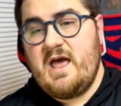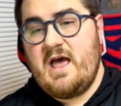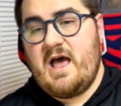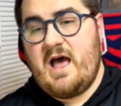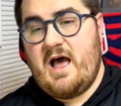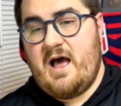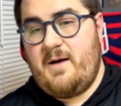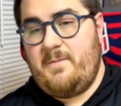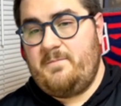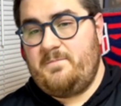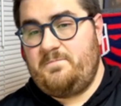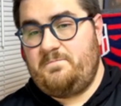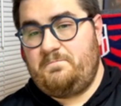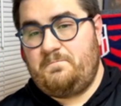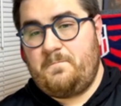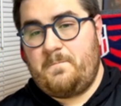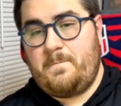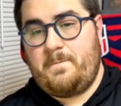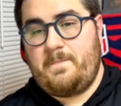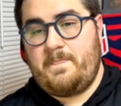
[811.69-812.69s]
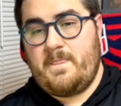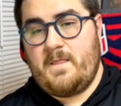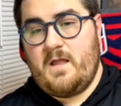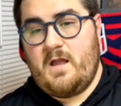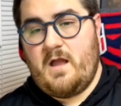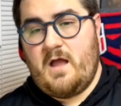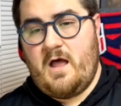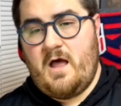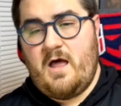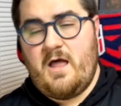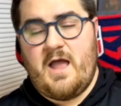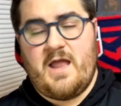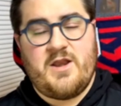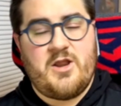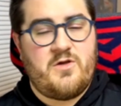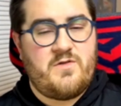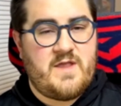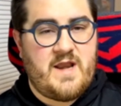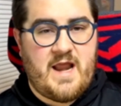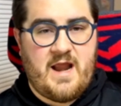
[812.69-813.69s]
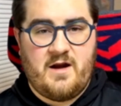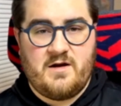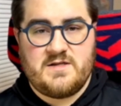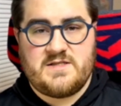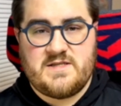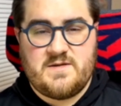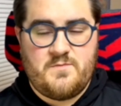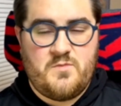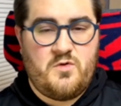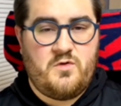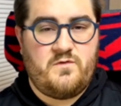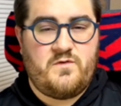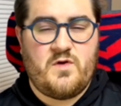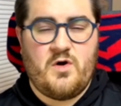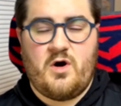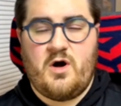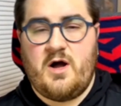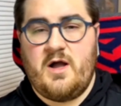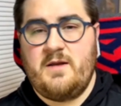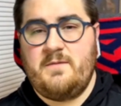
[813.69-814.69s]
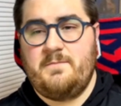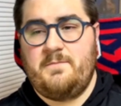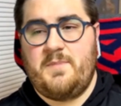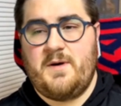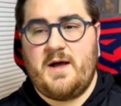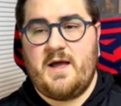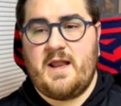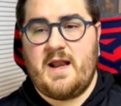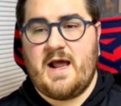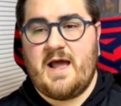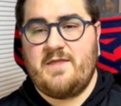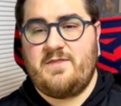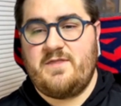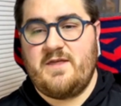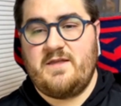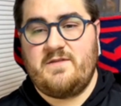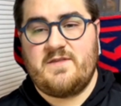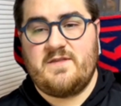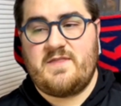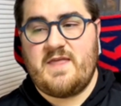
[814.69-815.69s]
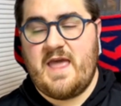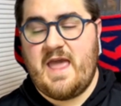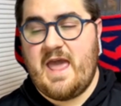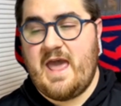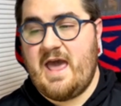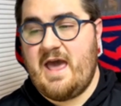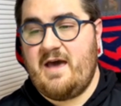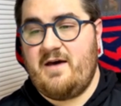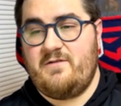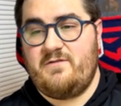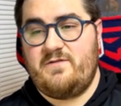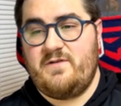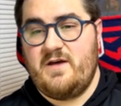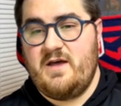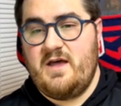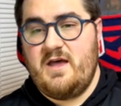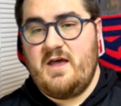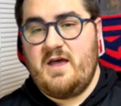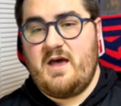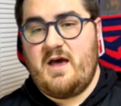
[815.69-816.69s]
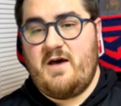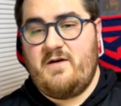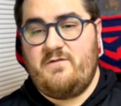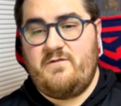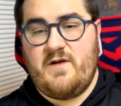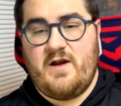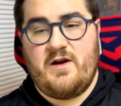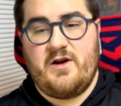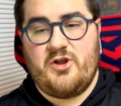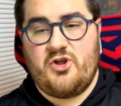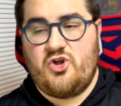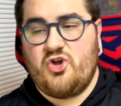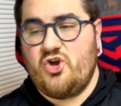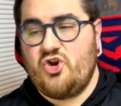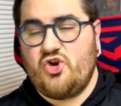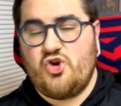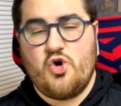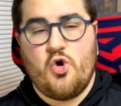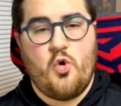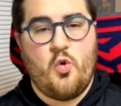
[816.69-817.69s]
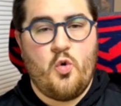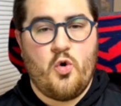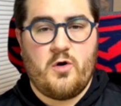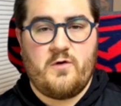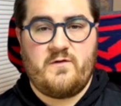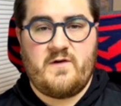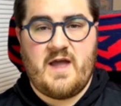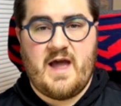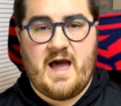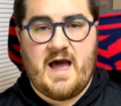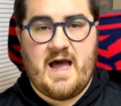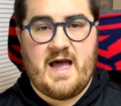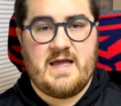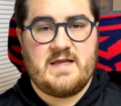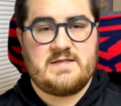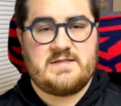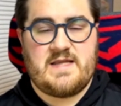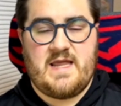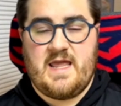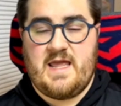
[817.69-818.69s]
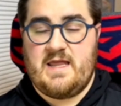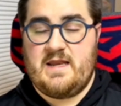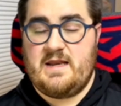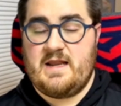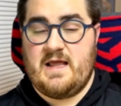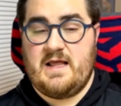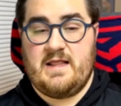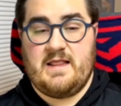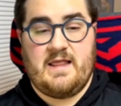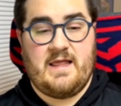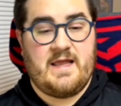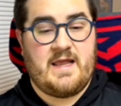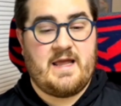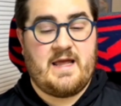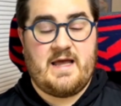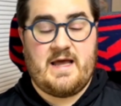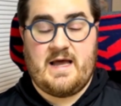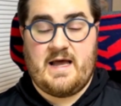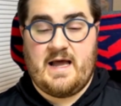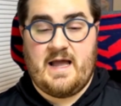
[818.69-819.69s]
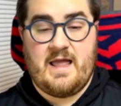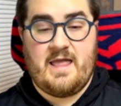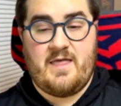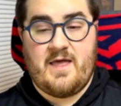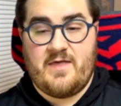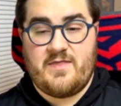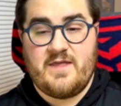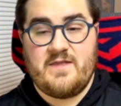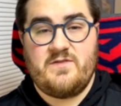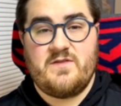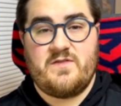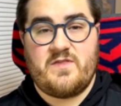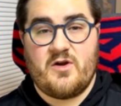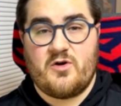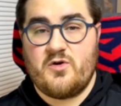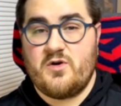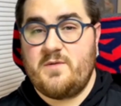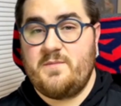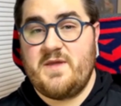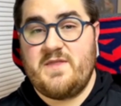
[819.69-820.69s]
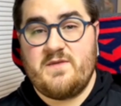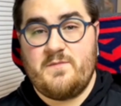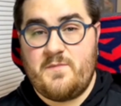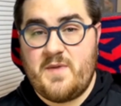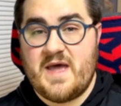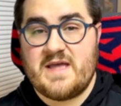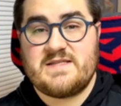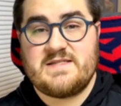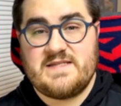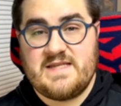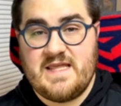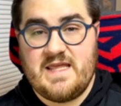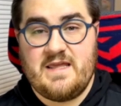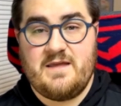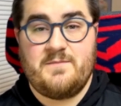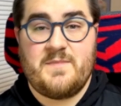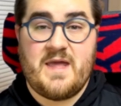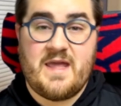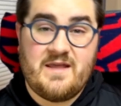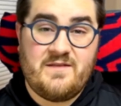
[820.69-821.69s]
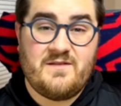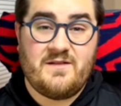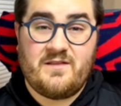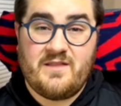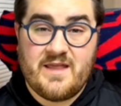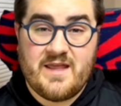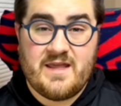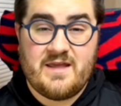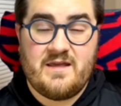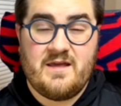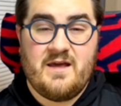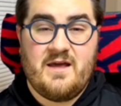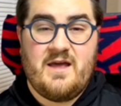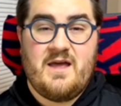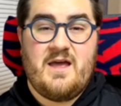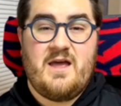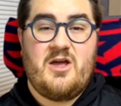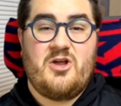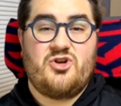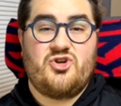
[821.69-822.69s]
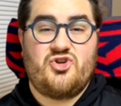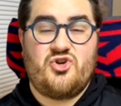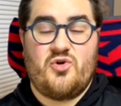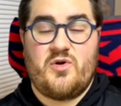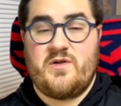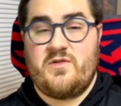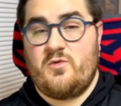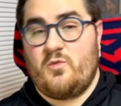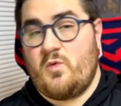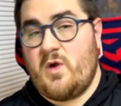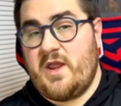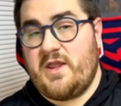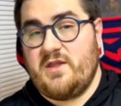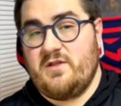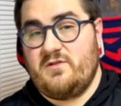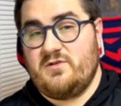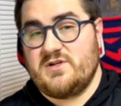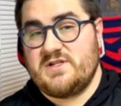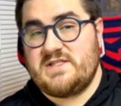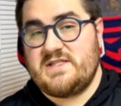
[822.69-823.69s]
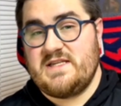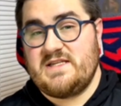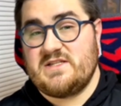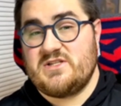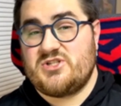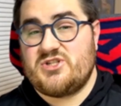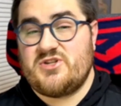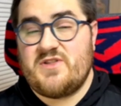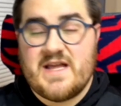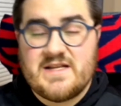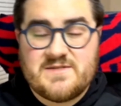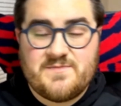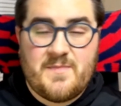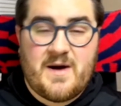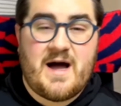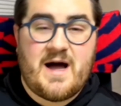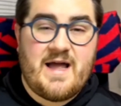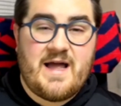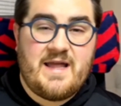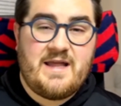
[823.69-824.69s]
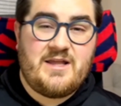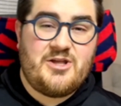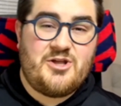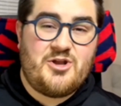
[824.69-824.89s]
I know that Aronson moved on, but I think that they have a very good core of guys, and I think that they're going to be the best team in the league during the regular season. So that's my